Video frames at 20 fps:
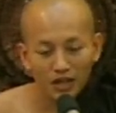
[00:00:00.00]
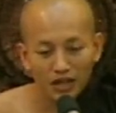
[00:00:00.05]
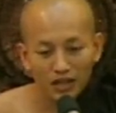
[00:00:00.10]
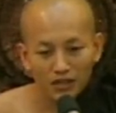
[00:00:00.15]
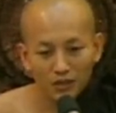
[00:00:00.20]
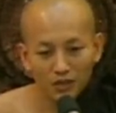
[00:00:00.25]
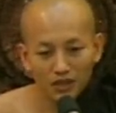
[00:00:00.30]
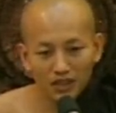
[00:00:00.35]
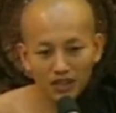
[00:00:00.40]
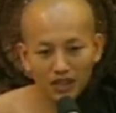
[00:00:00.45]

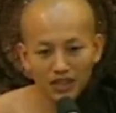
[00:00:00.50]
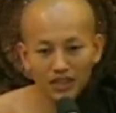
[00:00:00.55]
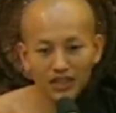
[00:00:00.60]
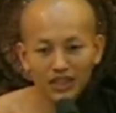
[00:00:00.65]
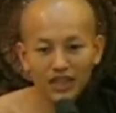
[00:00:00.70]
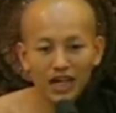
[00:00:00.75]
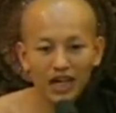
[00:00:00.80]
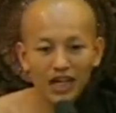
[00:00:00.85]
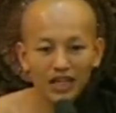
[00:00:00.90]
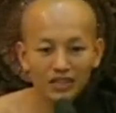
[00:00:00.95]

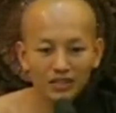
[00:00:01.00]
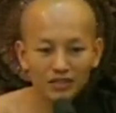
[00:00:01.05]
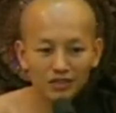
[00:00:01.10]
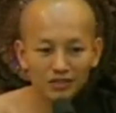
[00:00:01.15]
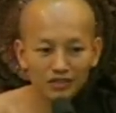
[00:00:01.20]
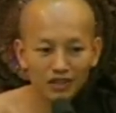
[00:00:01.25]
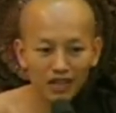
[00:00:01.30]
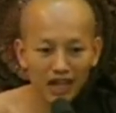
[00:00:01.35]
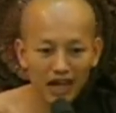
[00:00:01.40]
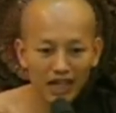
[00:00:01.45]
especially I
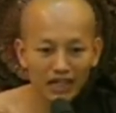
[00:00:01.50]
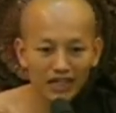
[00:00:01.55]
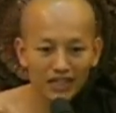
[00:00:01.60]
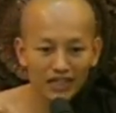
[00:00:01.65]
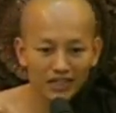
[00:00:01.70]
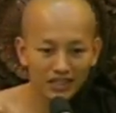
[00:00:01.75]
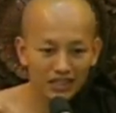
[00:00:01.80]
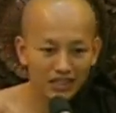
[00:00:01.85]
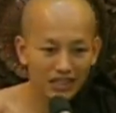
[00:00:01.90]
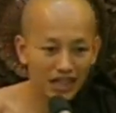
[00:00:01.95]
don't
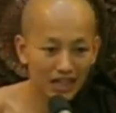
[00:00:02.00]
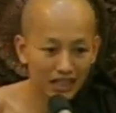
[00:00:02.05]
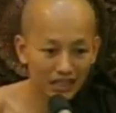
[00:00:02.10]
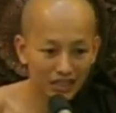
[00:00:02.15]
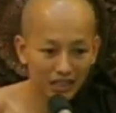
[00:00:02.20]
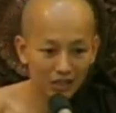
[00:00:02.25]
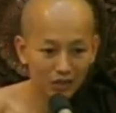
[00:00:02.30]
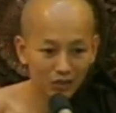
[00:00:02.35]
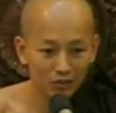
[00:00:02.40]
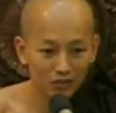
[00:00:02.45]
like the
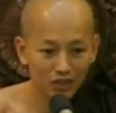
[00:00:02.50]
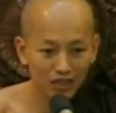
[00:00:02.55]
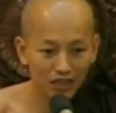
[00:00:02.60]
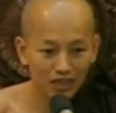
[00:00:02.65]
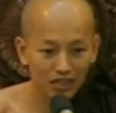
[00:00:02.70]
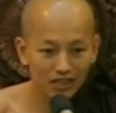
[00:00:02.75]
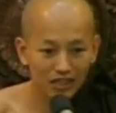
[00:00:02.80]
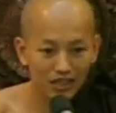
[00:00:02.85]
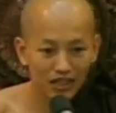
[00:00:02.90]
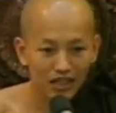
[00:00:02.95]
other
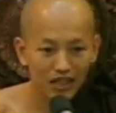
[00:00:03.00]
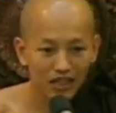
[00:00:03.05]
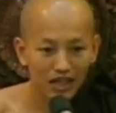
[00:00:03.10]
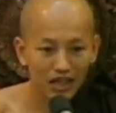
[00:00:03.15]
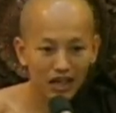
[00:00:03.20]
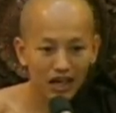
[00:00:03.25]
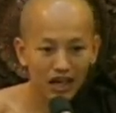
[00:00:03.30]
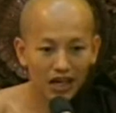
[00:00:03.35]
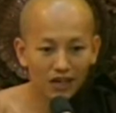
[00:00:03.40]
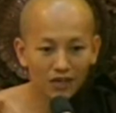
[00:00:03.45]
object.
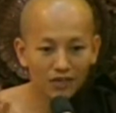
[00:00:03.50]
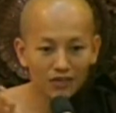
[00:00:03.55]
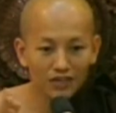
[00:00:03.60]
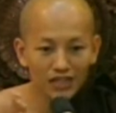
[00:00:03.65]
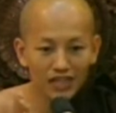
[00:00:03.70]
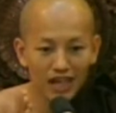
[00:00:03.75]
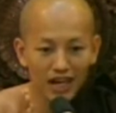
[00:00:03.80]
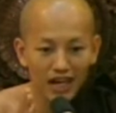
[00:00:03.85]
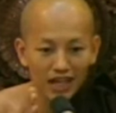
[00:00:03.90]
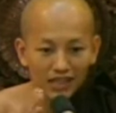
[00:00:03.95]
I
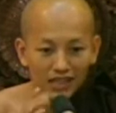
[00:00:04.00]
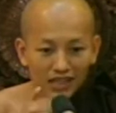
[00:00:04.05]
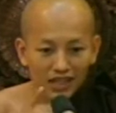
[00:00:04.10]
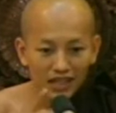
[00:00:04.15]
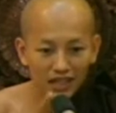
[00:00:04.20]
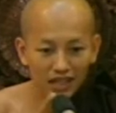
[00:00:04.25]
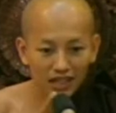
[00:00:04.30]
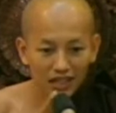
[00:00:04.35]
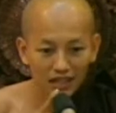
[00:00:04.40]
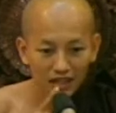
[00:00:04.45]
only like
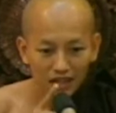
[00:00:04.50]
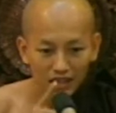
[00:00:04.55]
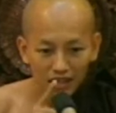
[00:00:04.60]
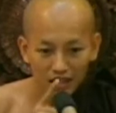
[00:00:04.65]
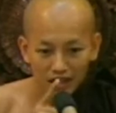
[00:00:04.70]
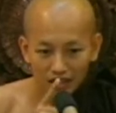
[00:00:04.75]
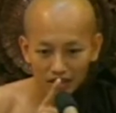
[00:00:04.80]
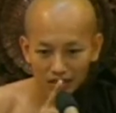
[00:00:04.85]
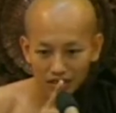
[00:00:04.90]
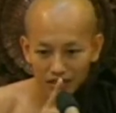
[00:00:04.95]
the
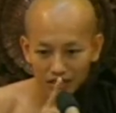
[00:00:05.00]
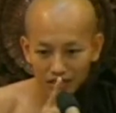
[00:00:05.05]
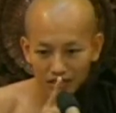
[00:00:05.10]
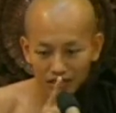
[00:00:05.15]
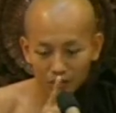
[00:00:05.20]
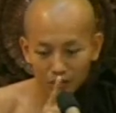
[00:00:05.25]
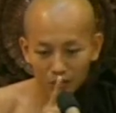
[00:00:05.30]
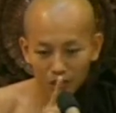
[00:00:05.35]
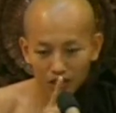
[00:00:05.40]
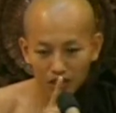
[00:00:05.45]

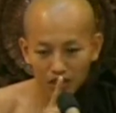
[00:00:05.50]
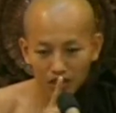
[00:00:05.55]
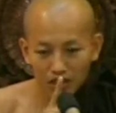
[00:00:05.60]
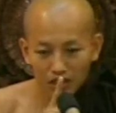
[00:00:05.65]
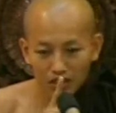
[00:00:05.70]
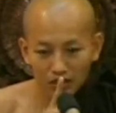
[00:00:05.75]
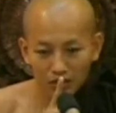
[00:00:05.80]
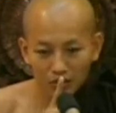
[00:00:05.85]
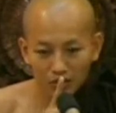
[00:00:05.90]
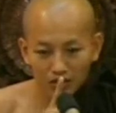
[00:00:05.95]
this
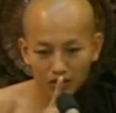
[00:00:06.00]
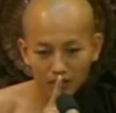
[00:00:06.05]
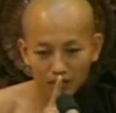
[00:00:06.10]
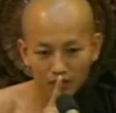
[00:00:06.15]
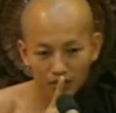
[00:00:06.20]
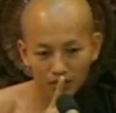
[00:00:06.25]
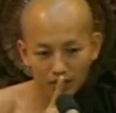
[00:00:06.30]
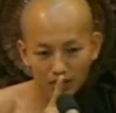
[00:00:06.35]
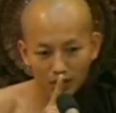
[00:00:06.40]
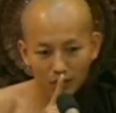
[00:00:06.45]
meditation object,
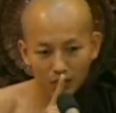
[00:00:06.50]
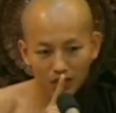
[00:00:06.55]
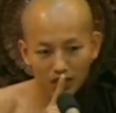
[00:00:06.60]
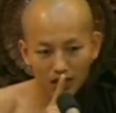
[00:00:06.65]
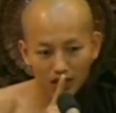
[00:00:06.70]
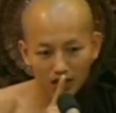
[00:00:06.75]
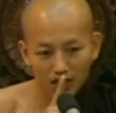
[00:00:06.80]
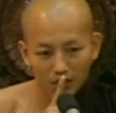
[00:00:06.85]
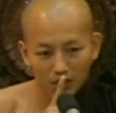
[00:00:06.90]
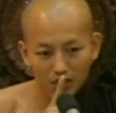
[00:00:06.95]
for example,
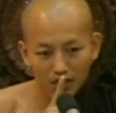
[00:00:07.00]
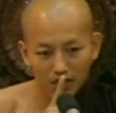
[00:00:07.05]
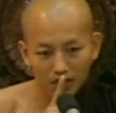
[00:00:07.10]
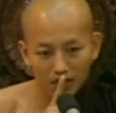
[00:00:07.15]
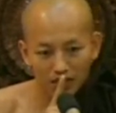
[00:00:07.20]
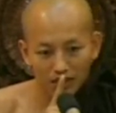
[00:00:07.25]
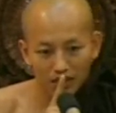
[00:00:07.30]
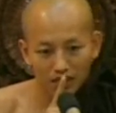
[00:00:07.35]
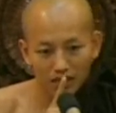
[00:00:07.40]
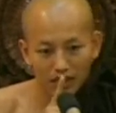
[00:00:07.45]

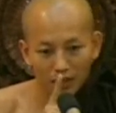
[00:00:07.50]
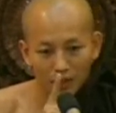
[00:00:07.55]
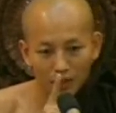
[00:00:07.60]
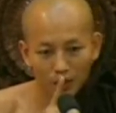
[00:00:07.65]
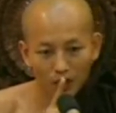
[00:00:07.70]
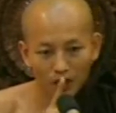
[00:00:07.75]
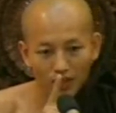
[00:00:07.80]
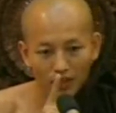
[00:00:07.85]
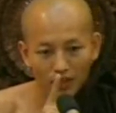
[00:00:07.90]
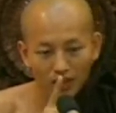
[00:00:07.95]
anapanasati,
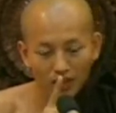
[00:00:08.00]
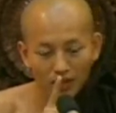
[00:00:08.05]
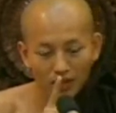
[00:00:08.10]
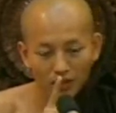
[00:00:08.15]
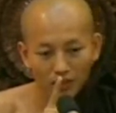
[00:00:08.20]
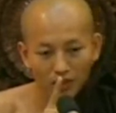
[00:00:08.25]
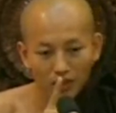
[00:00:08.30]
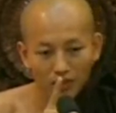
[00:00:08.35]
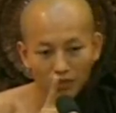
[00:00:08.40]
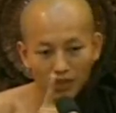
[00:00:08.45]
in-breath,
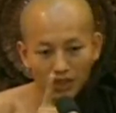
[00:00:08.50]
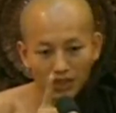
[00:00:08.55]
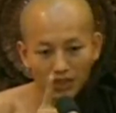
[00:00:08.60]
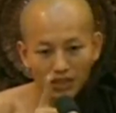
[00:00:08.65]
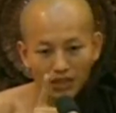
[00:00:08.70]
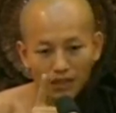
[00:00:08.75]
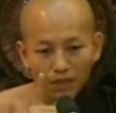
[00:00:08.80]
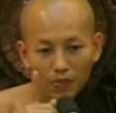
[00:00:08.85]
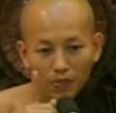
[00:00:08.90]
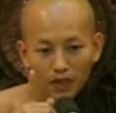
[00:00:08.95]
out-breath. But
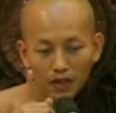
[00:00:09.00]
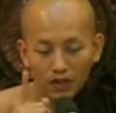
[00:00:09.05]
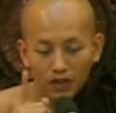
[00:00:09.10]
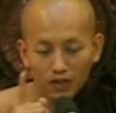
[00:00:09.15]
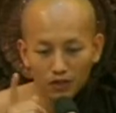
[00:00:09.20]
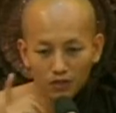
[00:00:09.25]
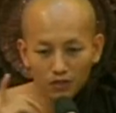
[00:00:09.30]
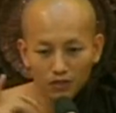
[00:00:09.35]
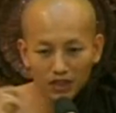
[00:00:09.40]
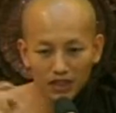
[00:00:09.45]

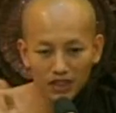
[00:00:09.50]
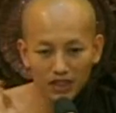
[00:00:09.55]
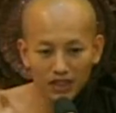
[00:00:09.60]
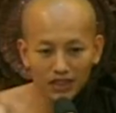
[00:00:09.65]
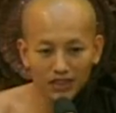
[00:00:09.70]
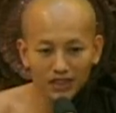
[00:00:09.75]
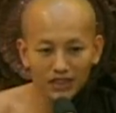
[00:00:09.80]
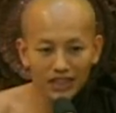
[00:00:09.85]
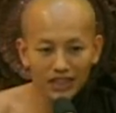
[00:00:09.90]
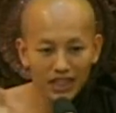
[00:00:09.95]

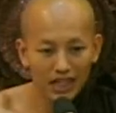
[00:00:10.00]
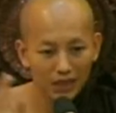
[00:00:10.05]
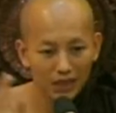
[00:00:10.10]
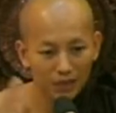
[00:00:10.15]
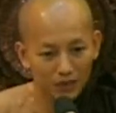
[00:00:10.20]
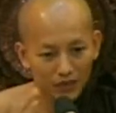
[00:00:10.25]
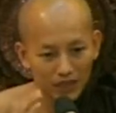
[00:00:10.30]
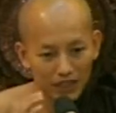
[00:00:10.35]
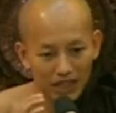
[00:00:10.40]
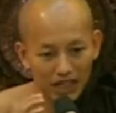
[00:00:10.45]
automatically, they are
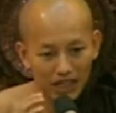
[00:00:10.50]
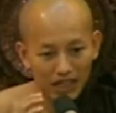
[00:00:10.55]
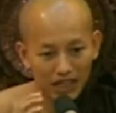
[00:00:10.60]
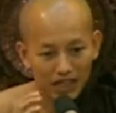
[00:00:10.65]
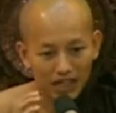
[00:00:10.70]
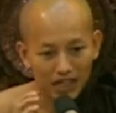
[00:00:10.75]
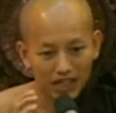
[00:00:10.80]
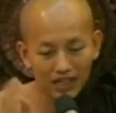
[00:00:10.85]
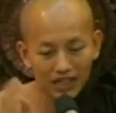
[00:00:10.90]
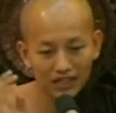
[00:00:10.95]
appear.
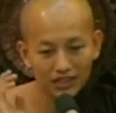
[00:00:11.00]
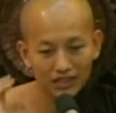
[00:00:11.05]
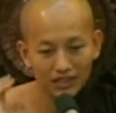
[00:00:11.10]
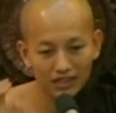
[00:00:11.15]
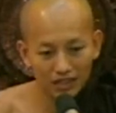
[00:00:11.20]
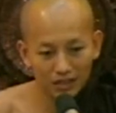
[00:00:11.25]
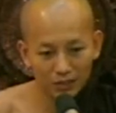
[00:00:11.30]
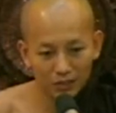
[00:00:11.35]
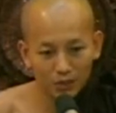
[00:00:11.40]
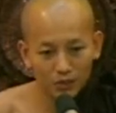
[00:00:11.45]
Like that,
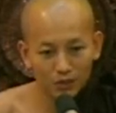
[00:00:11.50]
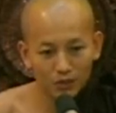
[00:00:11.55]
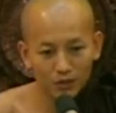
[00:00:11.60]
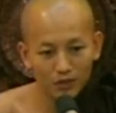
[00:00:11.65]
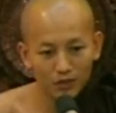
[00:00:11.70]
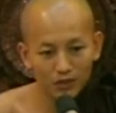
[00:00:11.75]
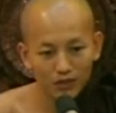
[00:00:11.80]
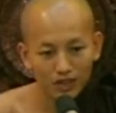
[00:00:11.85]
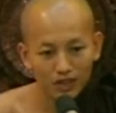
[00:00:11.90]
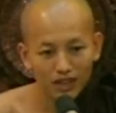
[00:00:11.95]
they
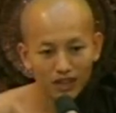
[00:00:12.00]
reboot.